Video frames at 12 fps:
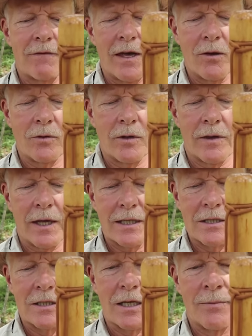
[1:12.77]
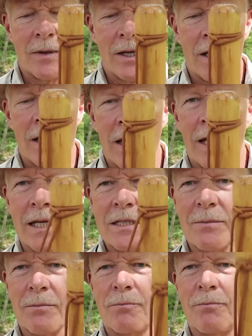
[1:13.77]
found that uh,
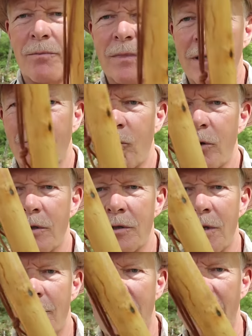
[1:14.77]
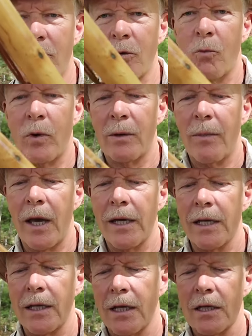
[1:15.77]
it works better when I'm
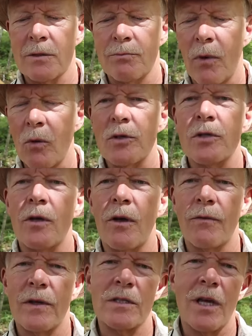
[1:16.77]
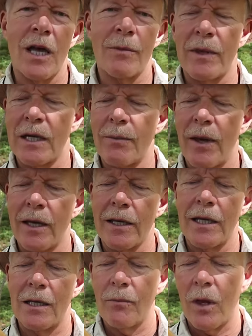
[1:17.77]
hiking because most of the time that I'm
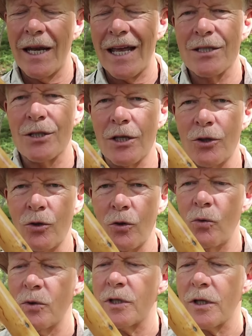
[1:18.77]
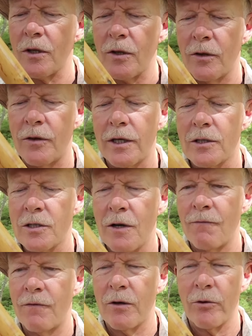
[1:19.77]
hiking, I'm not actually using this
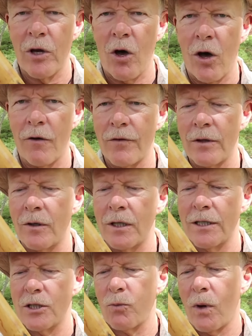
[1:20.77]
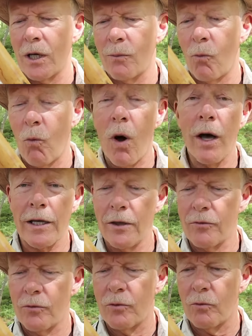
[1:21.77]
very often, at least while I'm
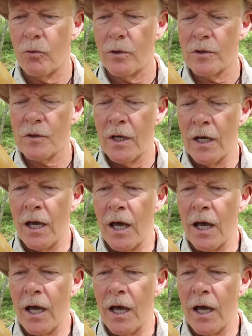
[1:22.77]
walking through the woods.